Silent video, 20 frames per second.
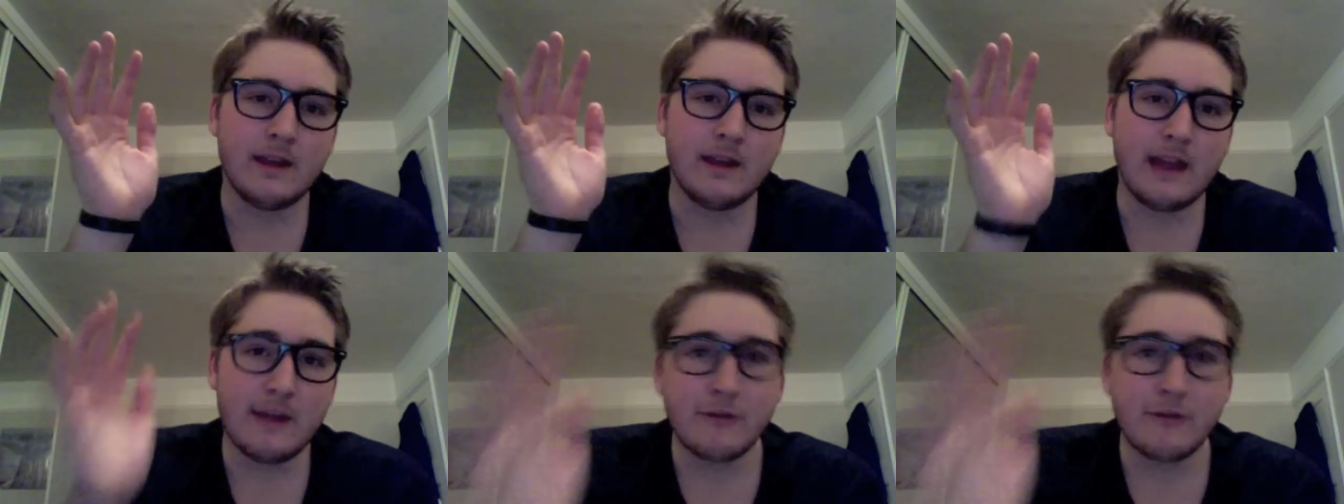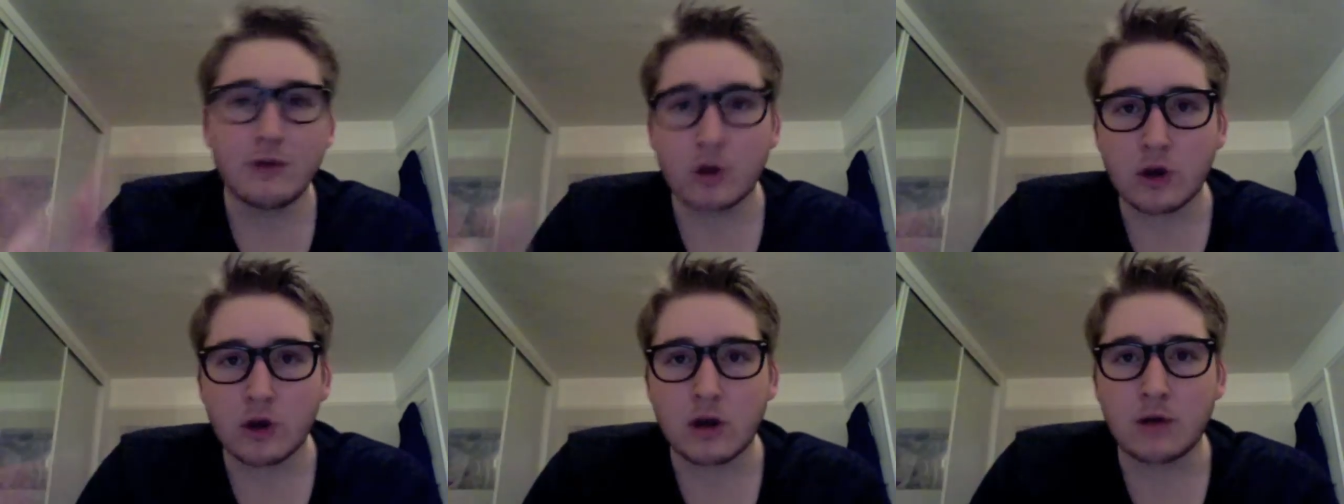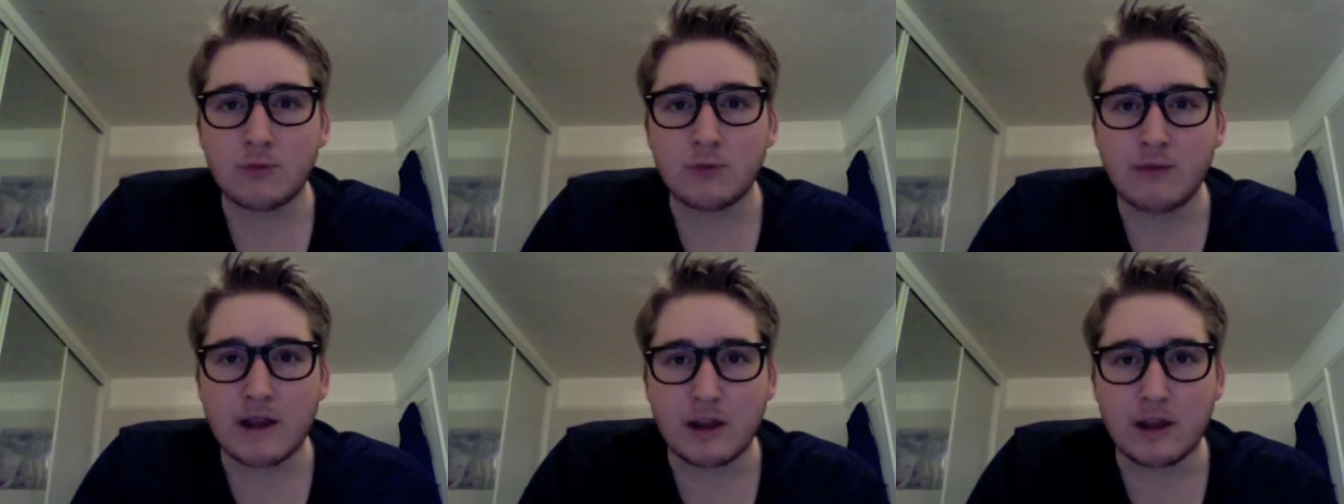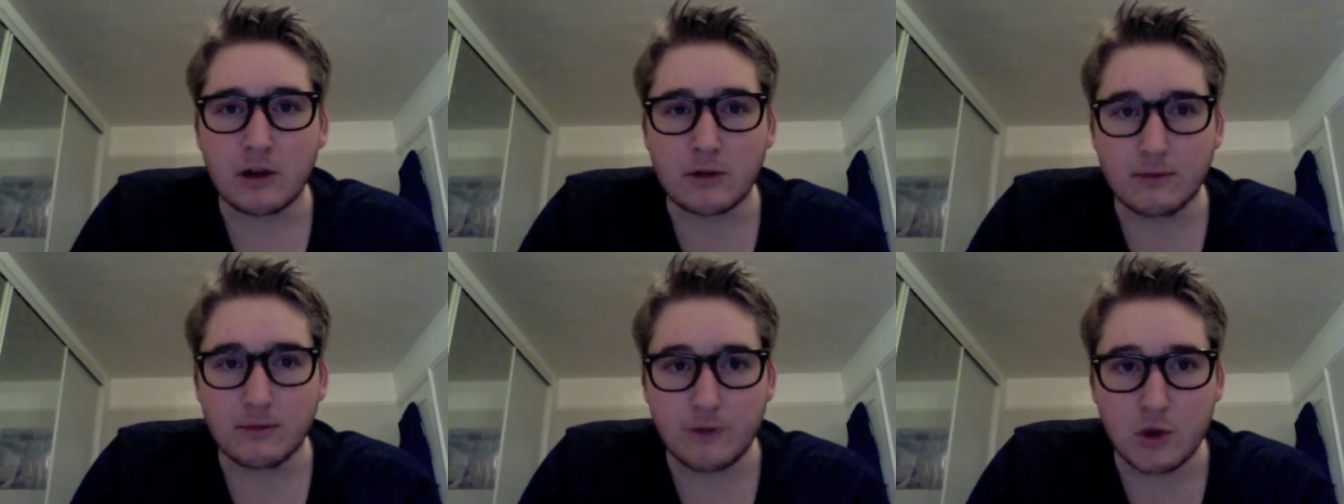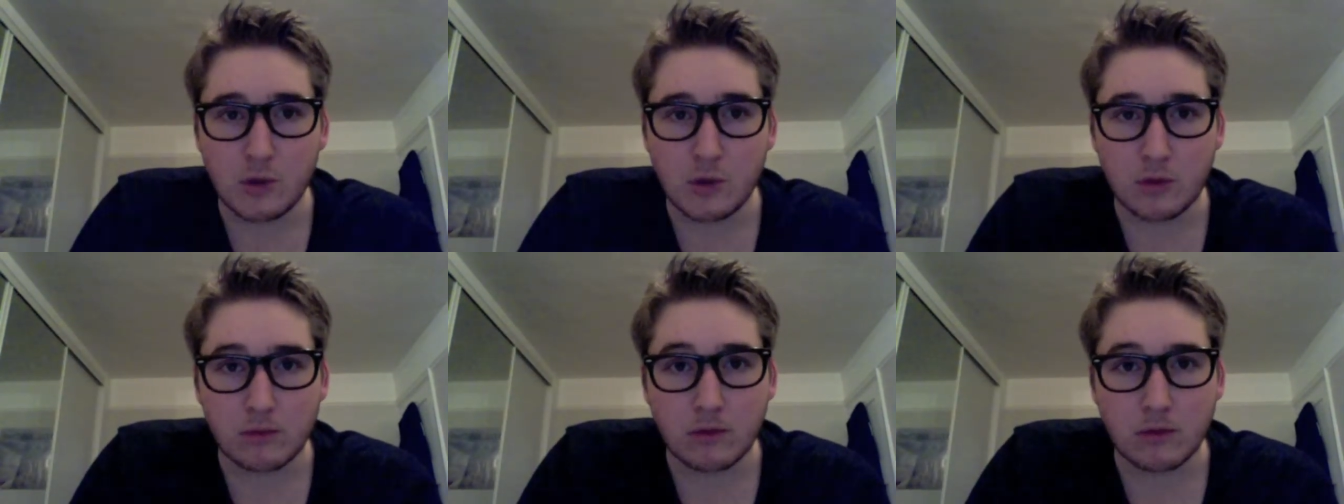if you're a regular
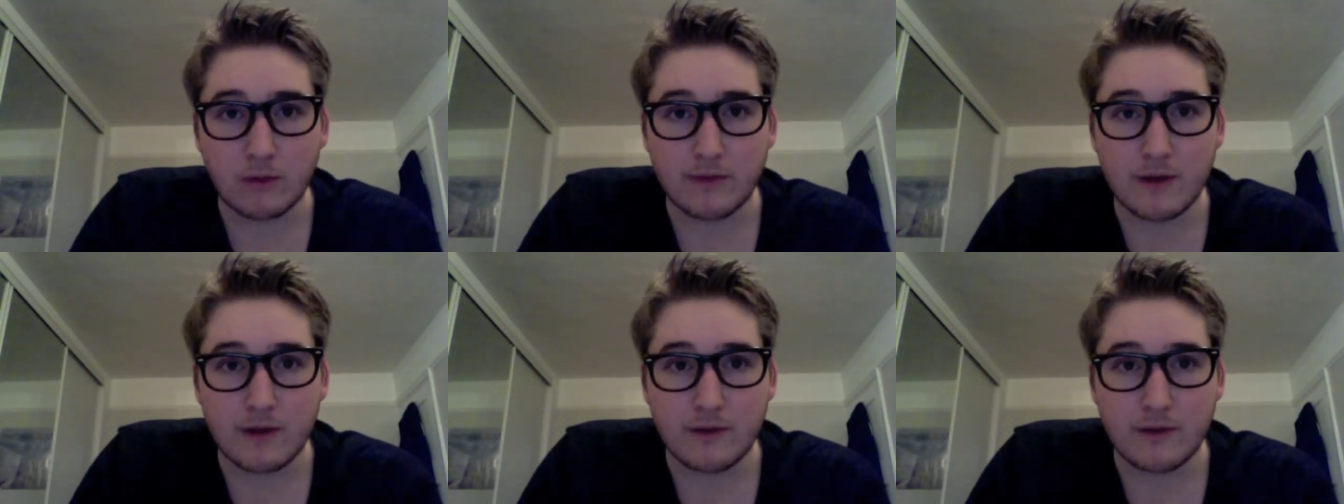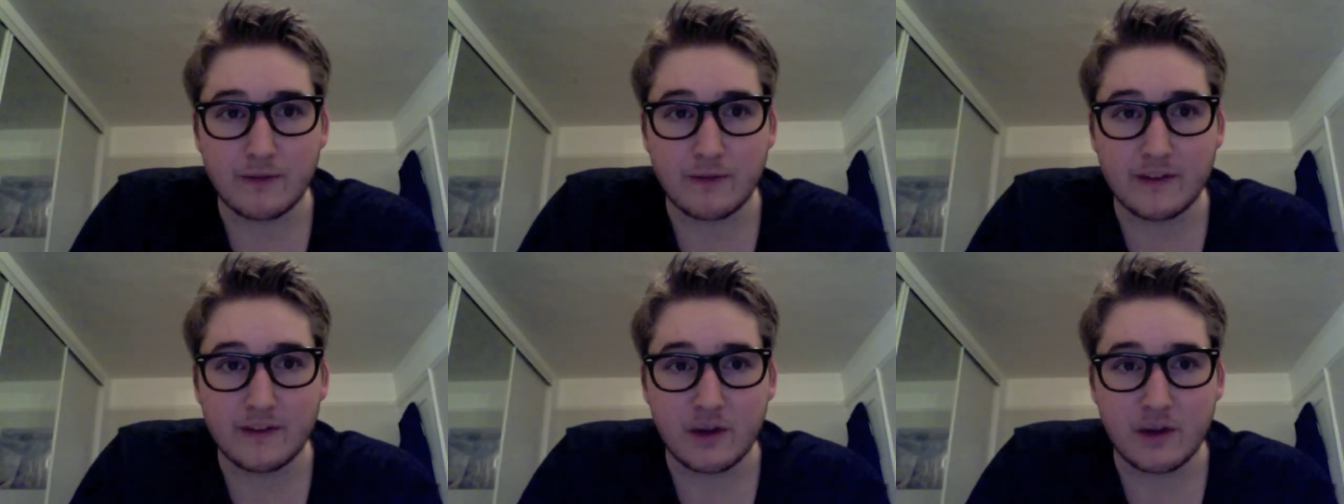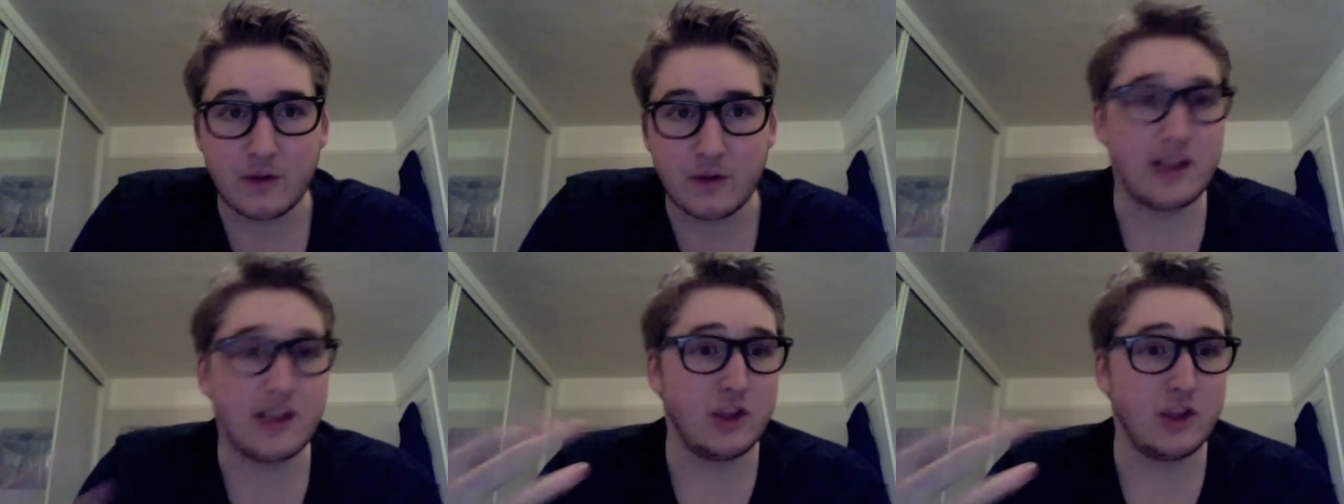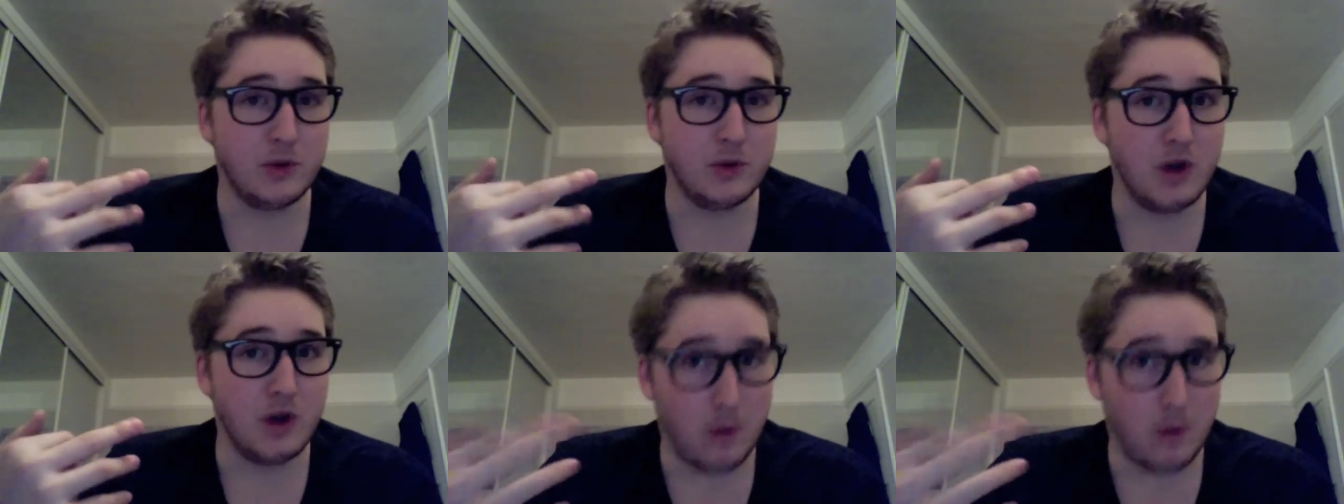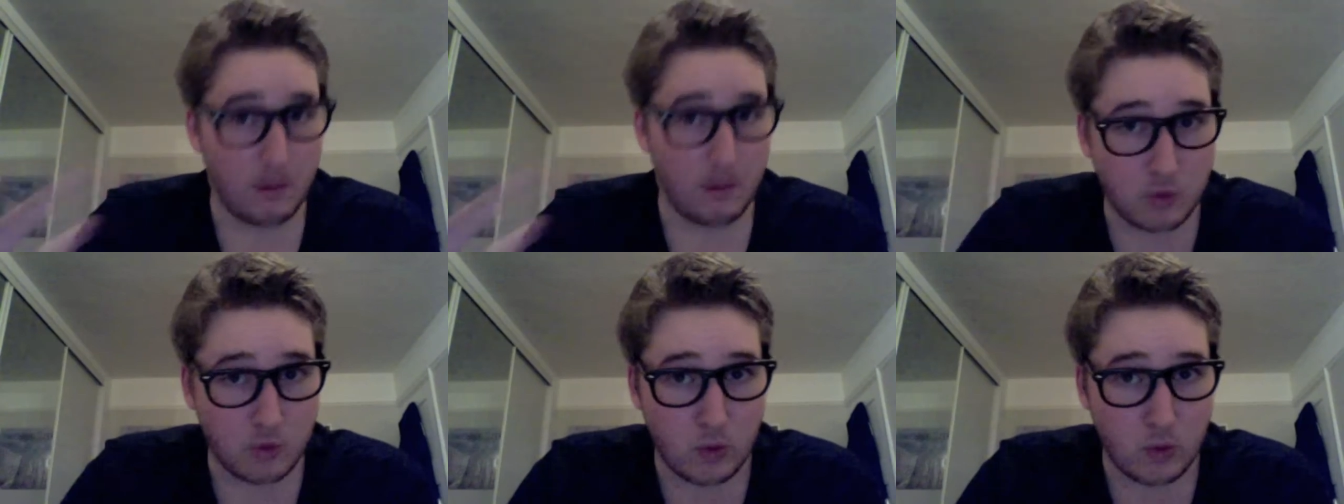viewer of their videos, then you'll know what
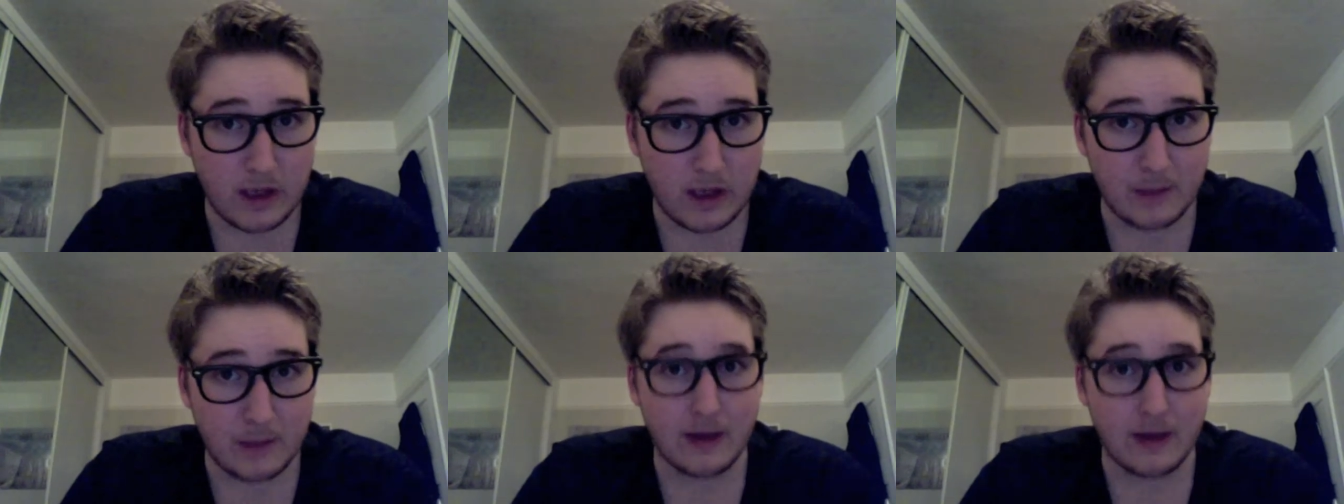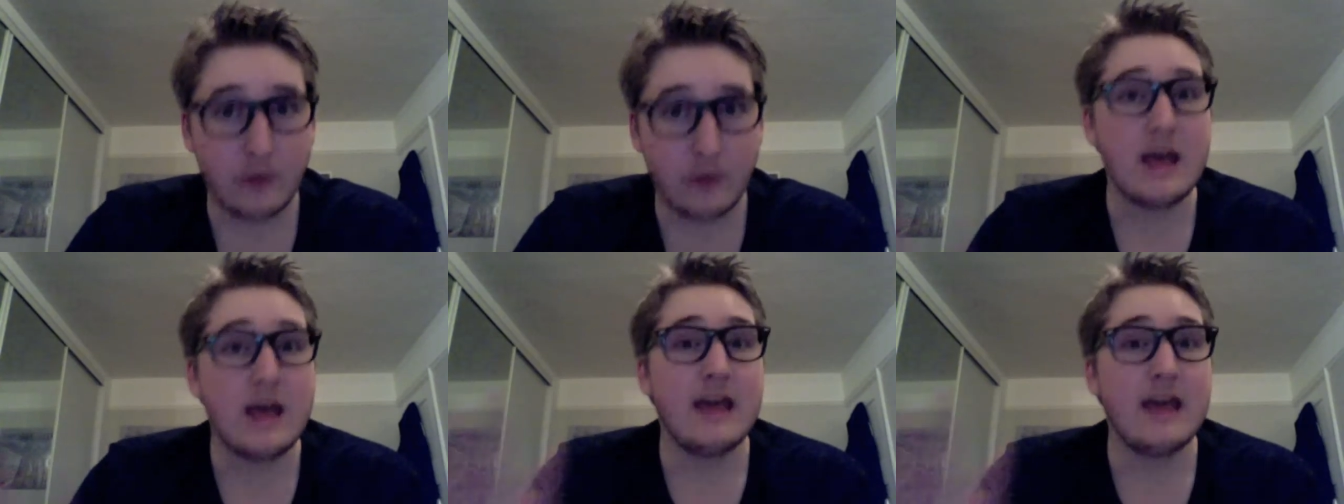I'm talking about.